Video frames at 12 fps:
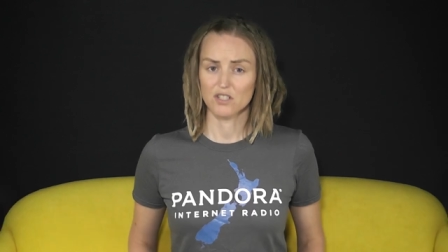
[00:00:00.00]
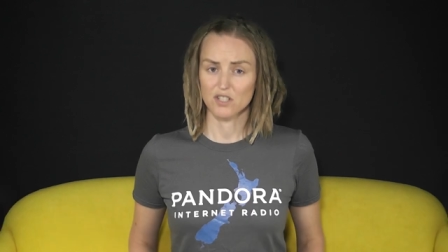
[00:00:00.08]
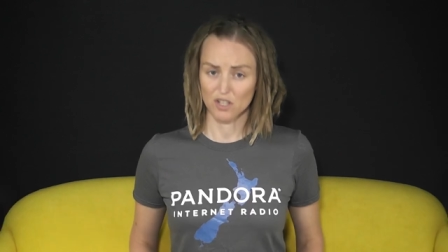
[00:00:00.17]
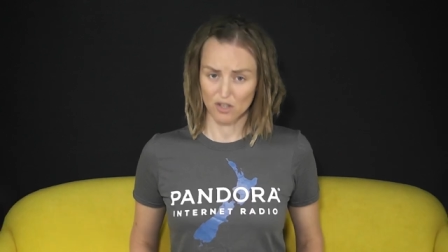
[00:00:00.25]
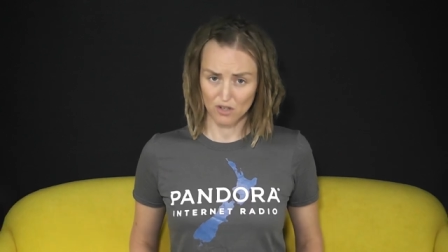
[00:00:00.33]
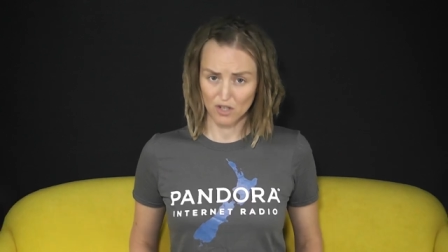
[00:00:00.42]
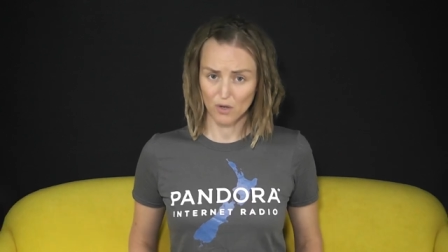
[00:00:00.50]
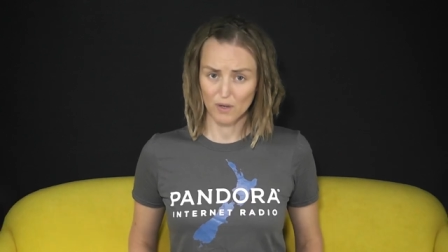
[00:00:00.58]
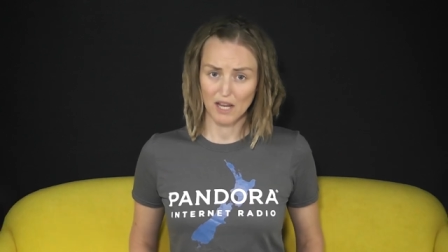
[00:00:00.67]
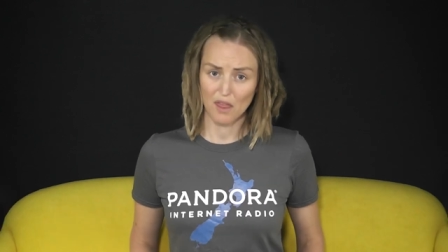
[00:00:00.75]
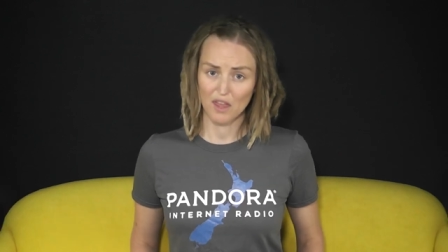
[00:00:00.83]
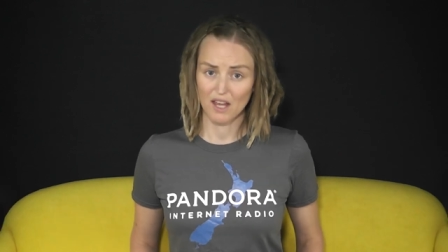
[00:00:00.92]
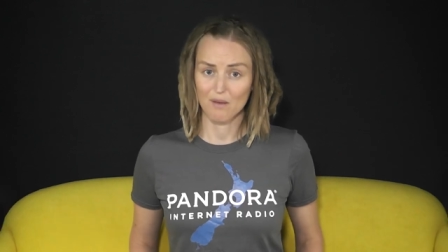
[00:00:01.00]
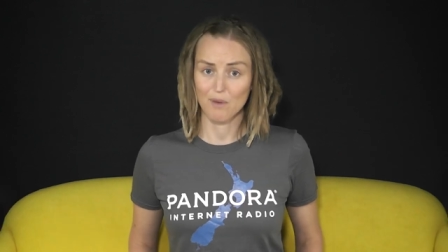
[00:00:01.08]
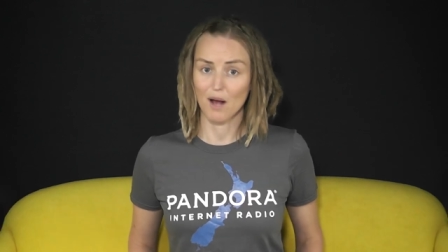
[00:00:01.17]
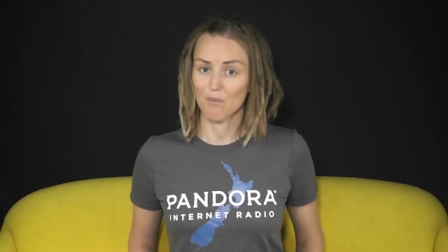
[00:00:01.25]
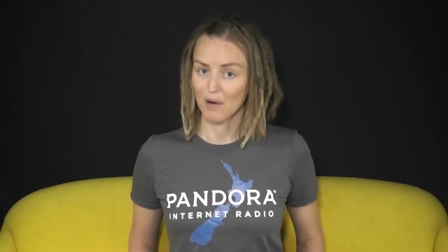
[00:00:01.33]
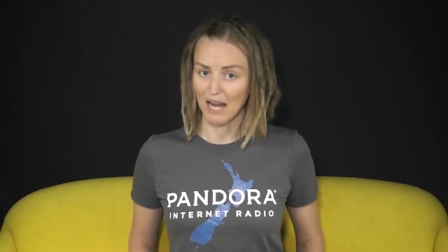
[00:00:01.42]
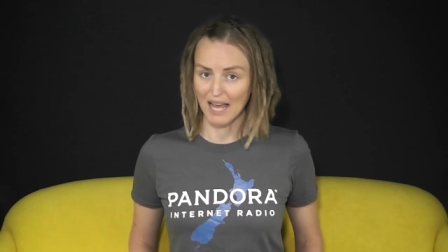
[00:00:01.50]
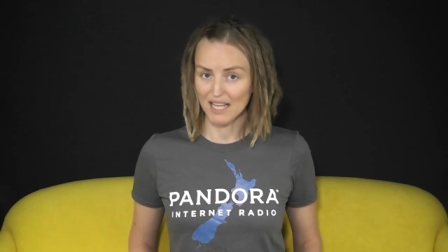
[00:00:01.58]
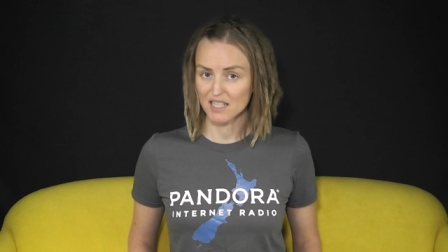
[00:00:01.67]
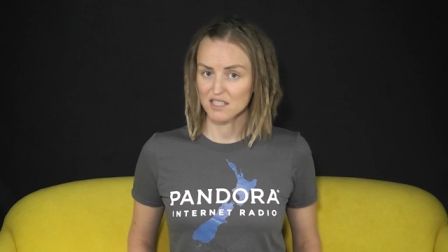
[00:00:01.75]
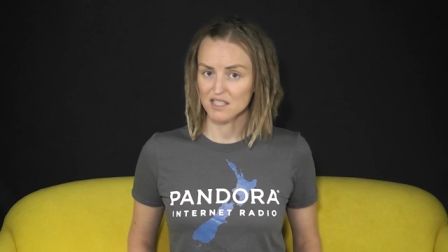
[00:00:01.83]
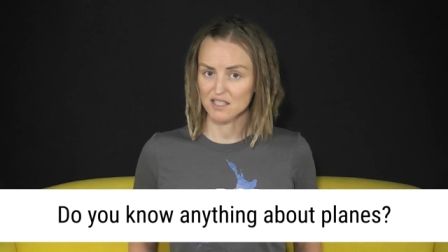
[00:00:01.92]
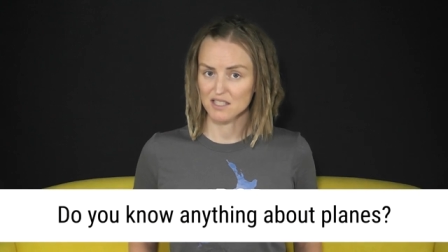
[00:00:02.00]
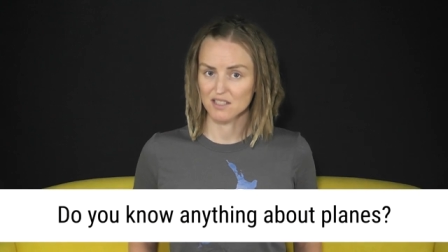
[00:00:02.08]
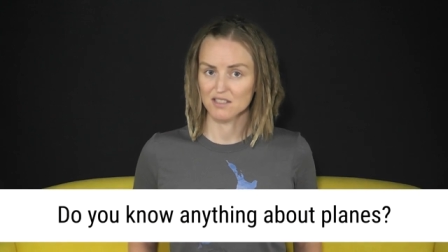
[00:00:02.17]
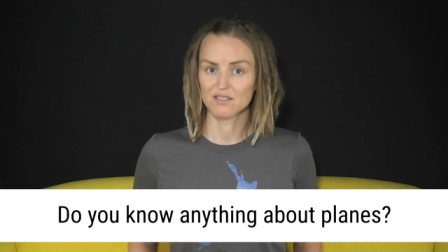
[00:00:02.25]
Do you know anything about planes?